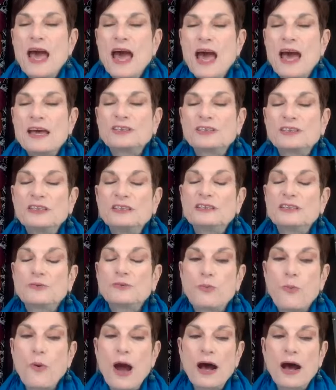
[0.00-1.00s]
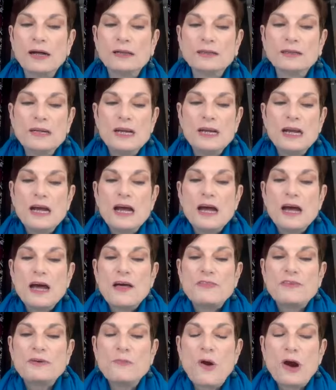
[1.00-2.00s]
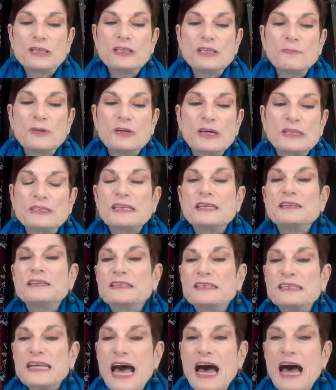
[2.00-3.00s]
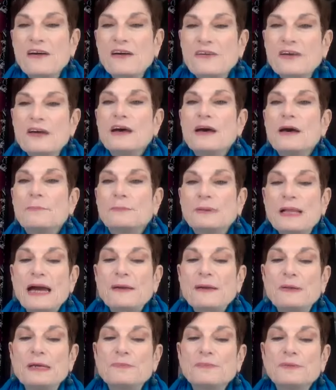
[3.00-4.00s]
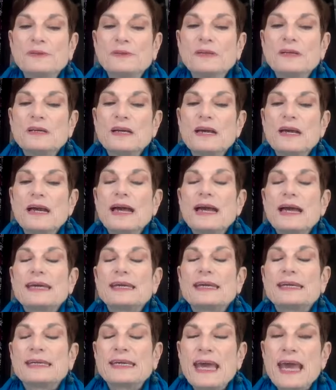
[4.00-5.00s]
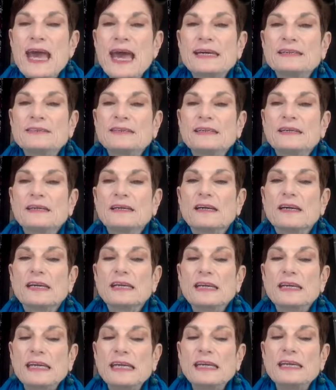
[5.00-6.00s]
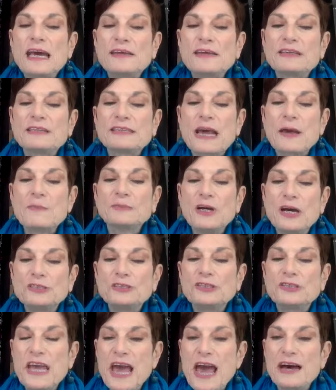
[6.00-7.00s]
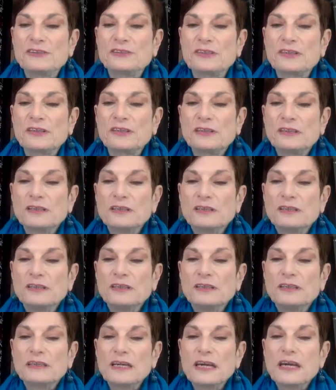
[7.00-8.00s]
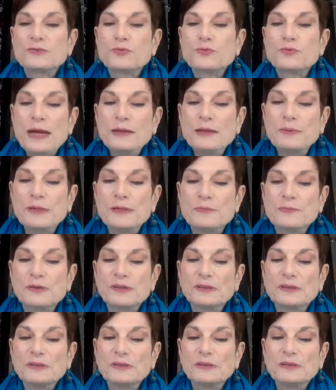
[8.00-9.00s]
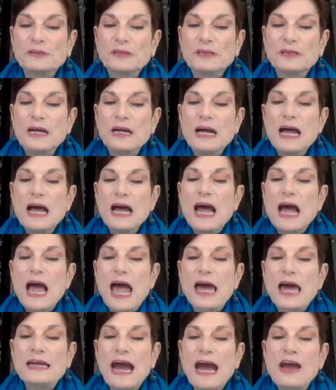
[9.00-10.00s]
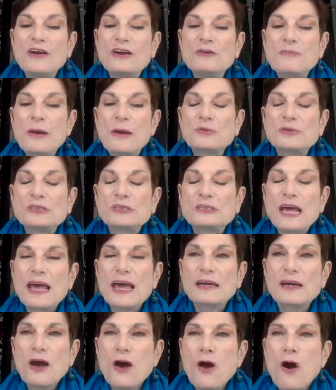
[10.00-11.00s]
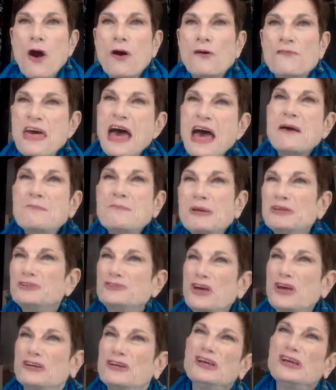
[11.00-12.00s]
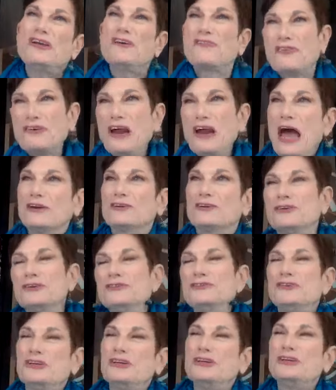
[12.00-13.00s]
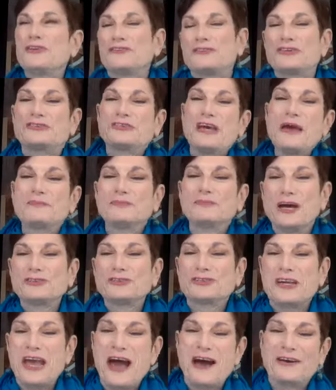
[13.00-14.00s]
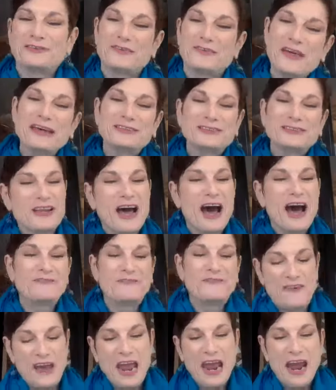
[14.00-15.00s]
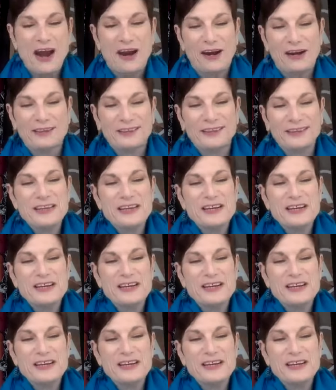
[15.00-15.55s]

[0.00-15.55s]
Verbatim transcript: And she said, Well, they're marching because in the South, black people can't eat at the same lunch counter as white people. Mm. And I remember saying, That means that Edith and I couldn't eat at the same lunch counter. That's not fair.